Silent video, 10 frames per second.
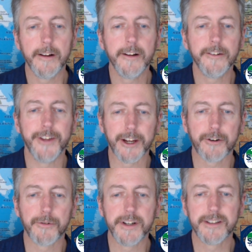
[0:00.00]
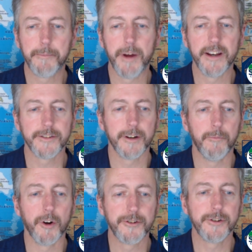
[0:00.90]
They increase dependence on
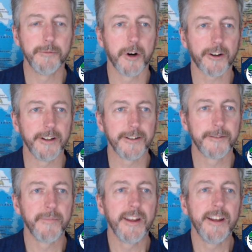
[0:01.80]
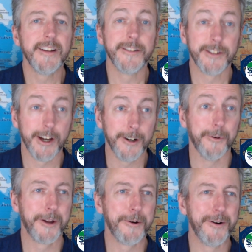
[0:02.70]
one or two markets.
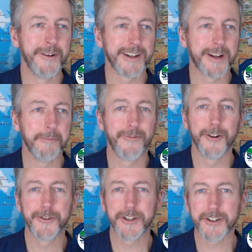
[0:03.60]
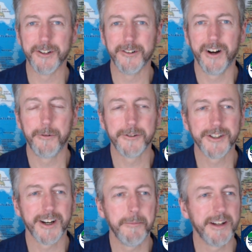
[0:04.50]
So it comes full circle. We were
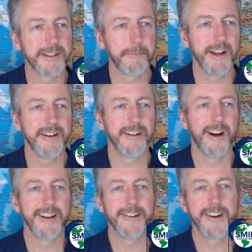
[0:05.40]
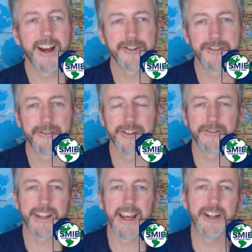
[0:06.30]
talking about international
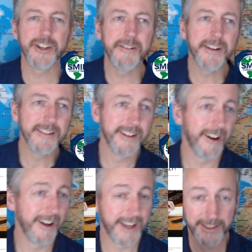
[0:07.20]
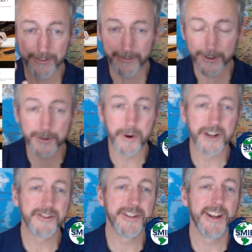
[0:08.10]
diversification at the first
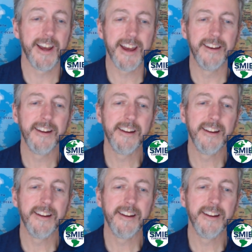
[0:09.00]
question today, and